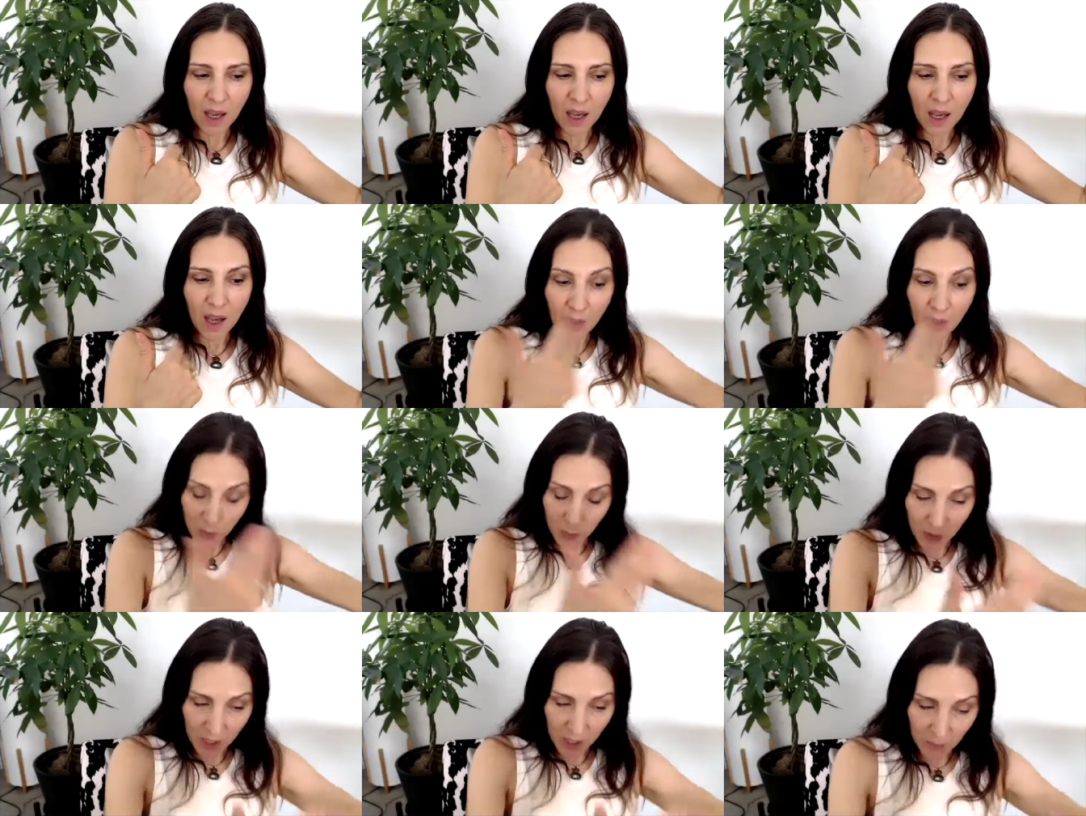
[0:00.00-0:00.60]
other
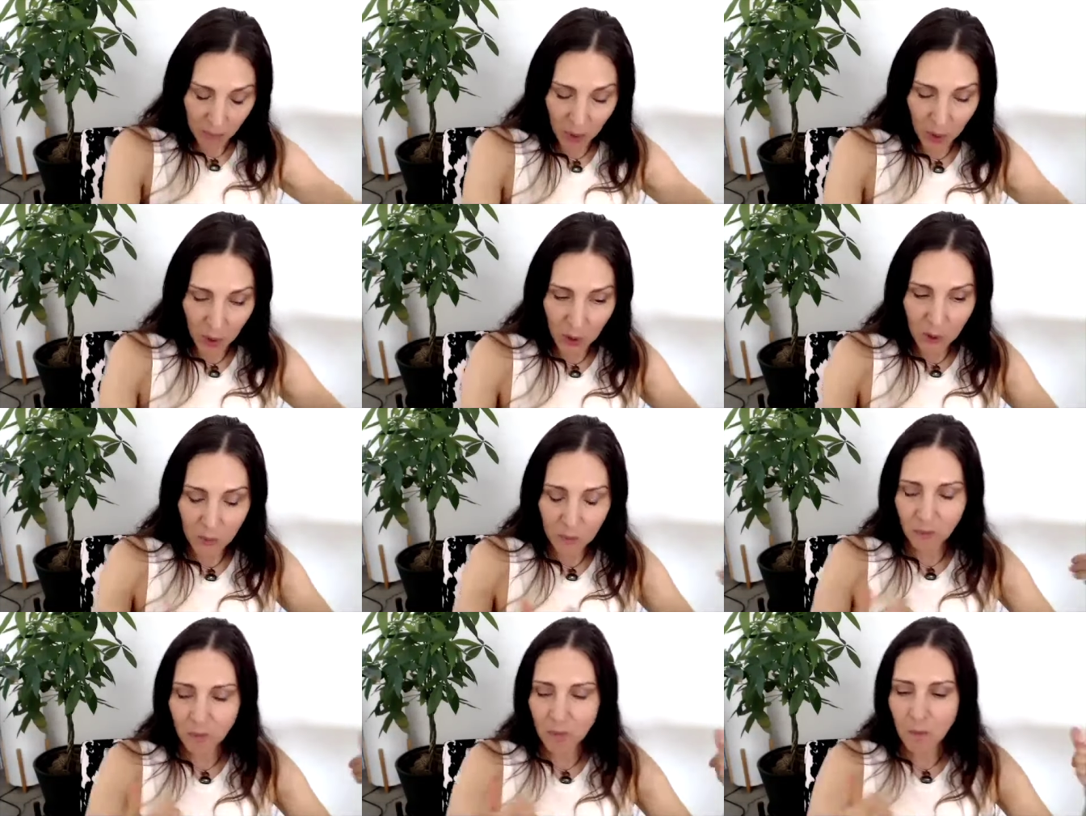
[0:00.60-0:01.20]
people
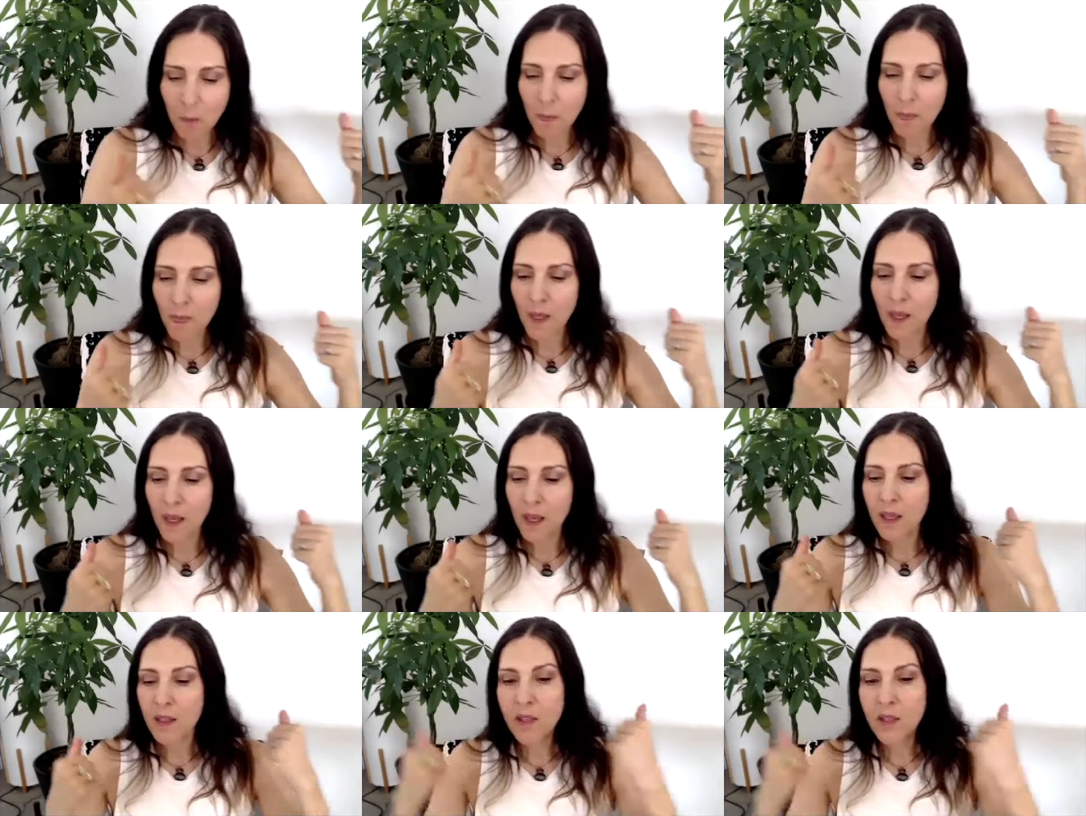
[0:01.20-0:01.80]

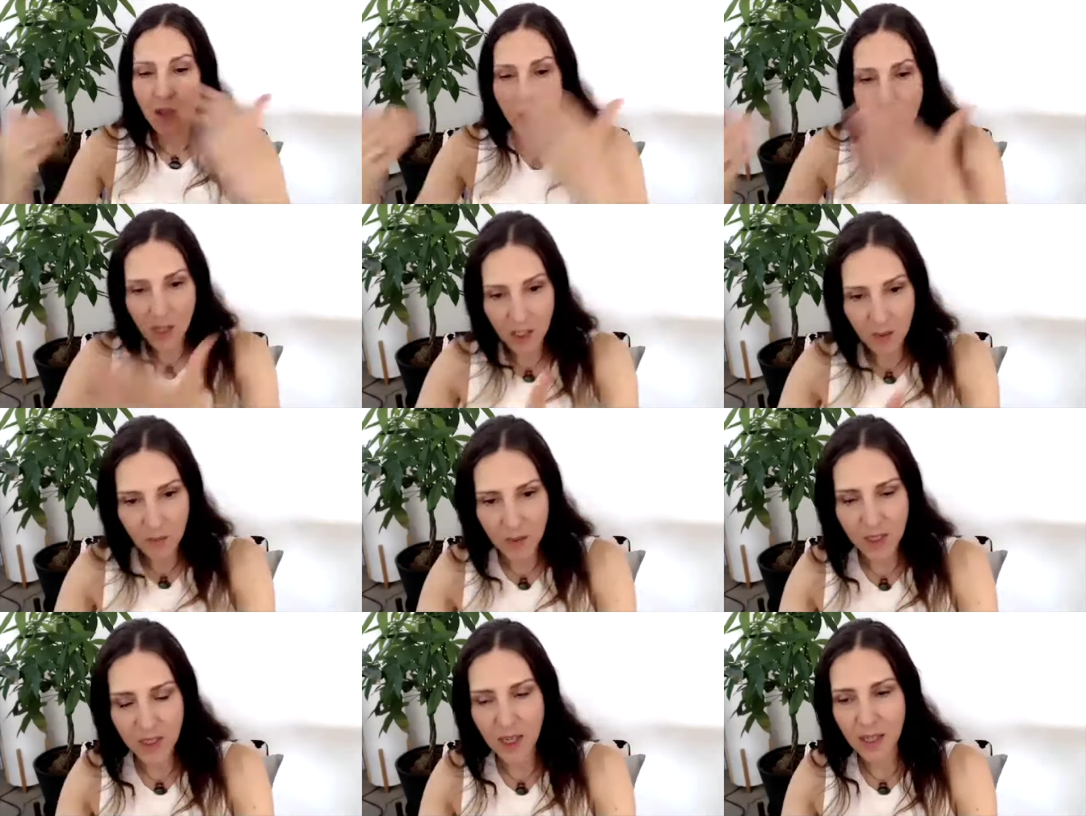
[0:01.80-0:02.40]

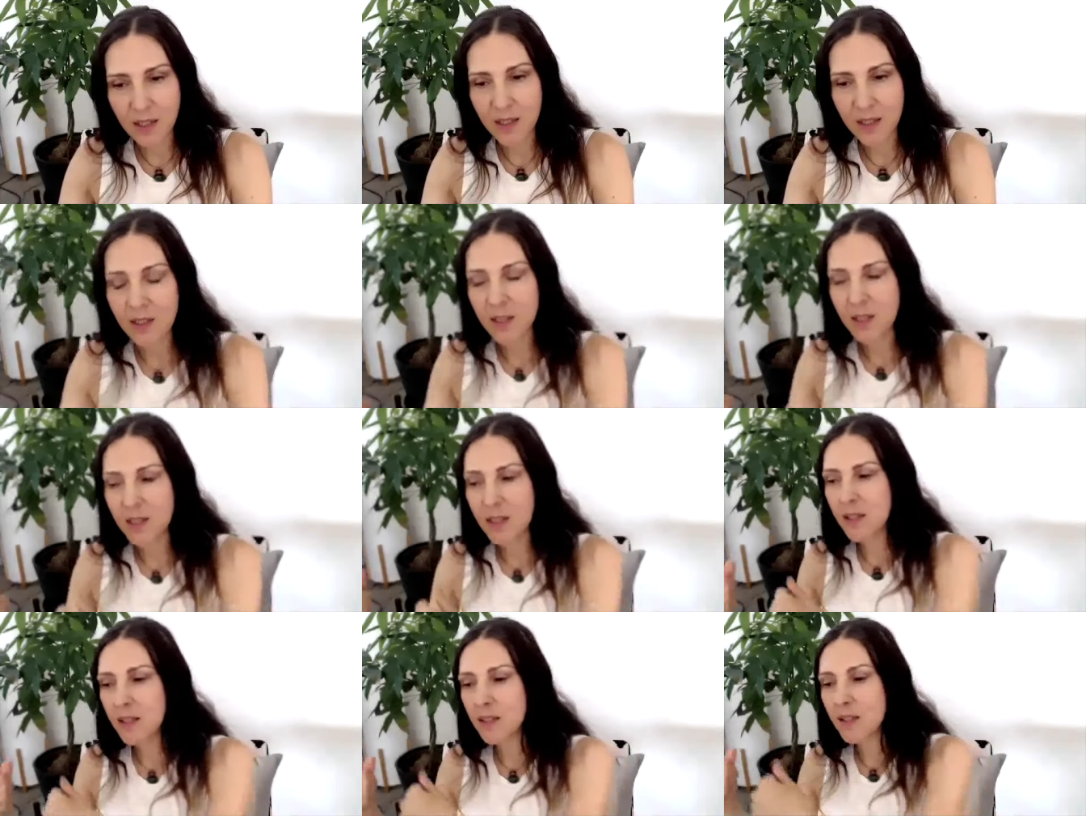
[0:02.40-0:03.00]

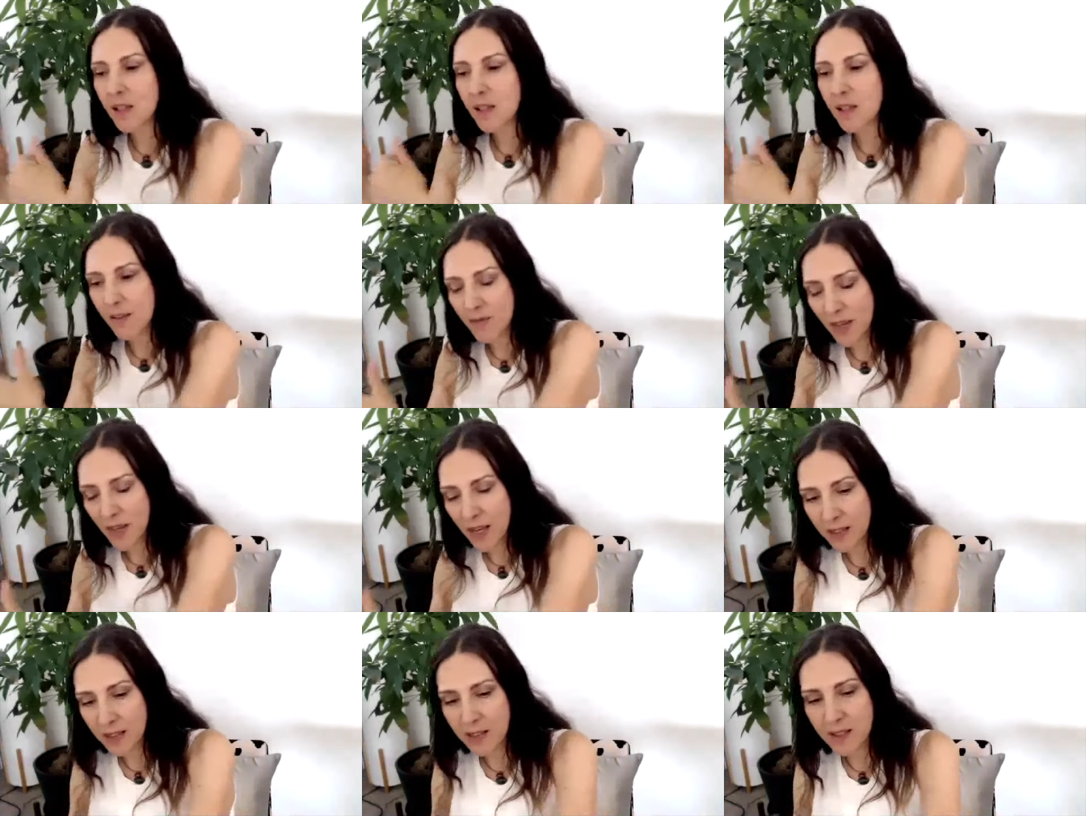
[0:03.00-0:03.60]
circumstances
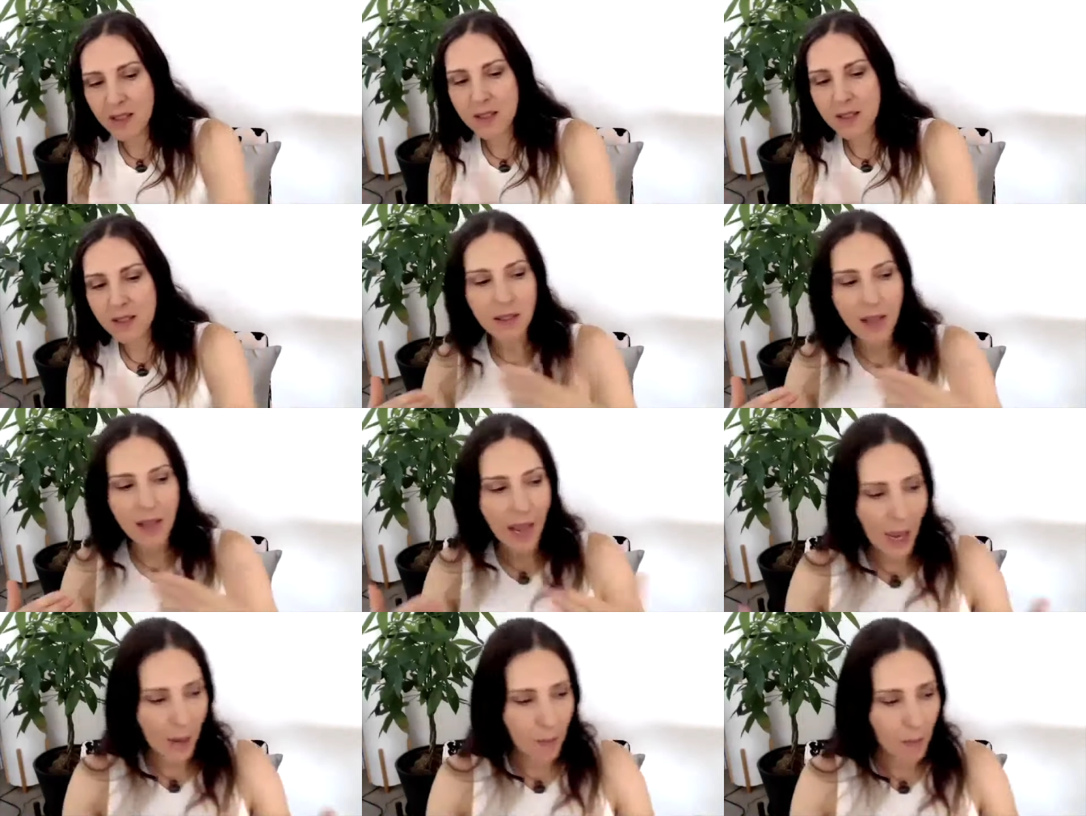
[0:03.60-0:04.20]
events
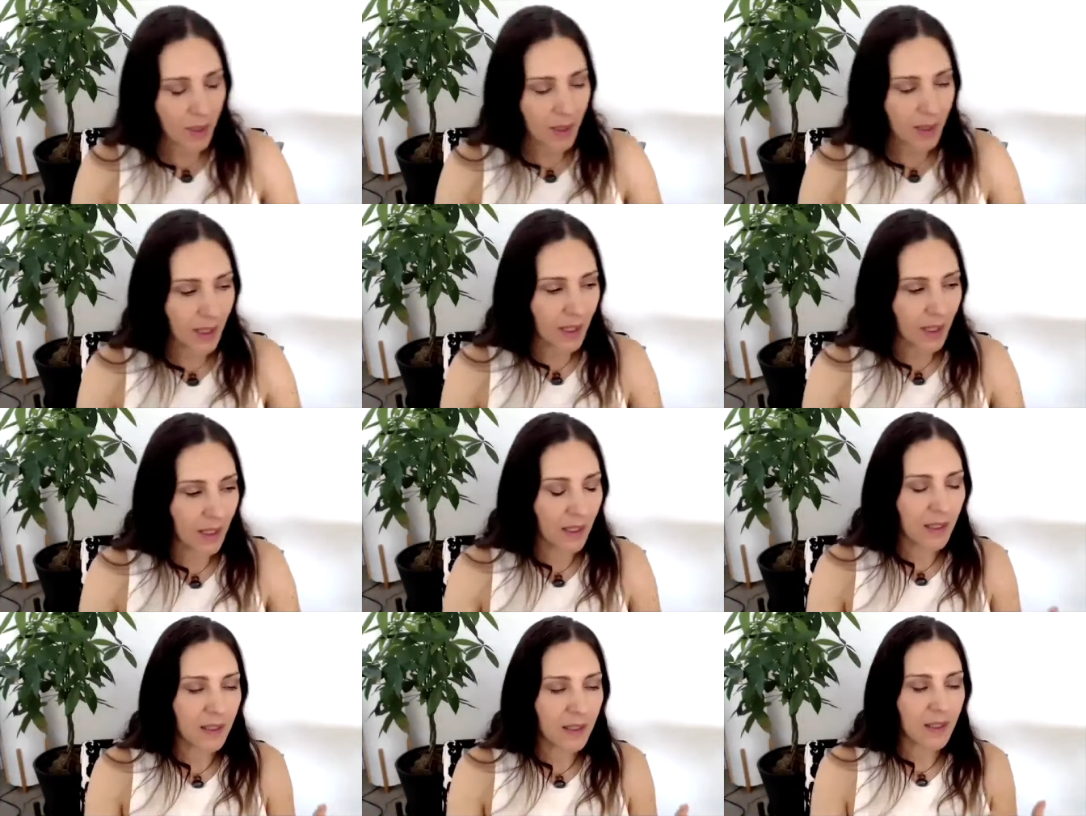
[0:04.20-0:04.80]

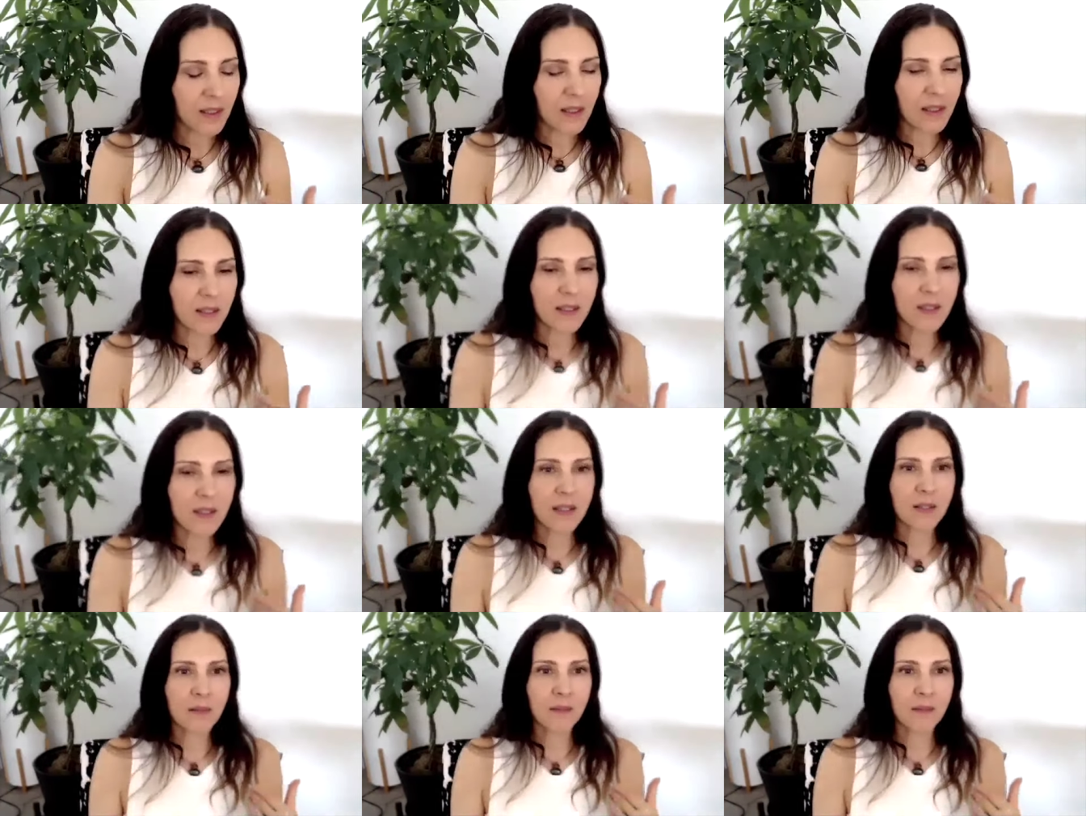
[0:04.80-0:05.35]
happenings